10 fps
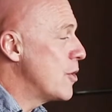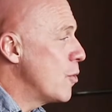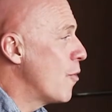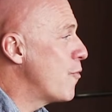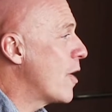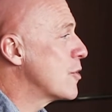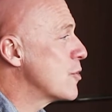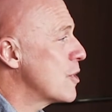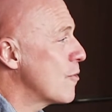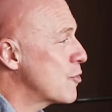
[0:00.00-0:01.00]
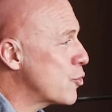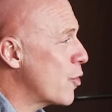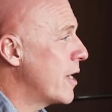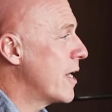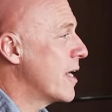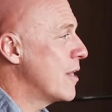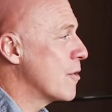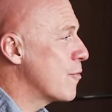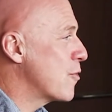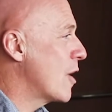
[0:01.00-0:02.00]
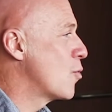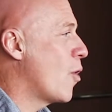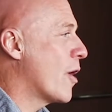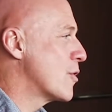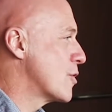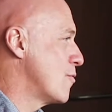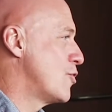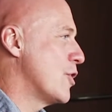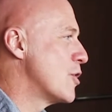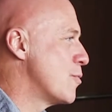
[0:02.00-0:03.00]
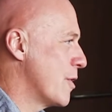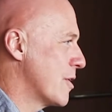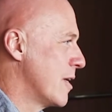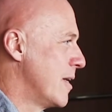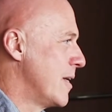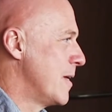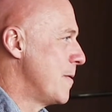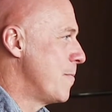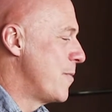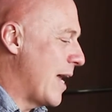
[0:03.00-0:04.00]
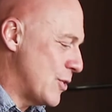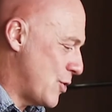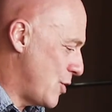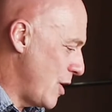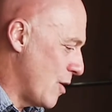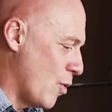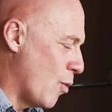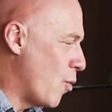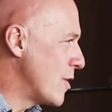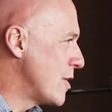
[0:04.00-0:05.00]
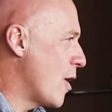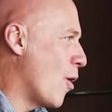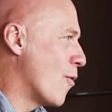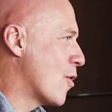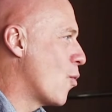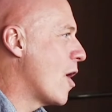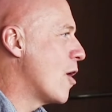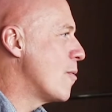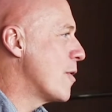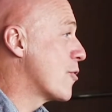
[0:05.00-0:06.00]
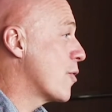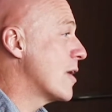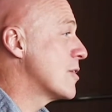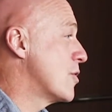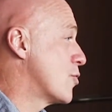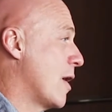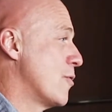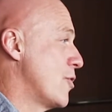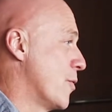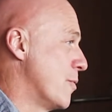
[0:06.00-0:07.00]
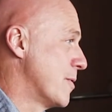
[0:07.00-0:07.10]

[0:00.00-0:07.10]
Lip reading: you will find yourself treading in the floodwaters of judgment. That sin will one day overwhelm and threaten to drown you.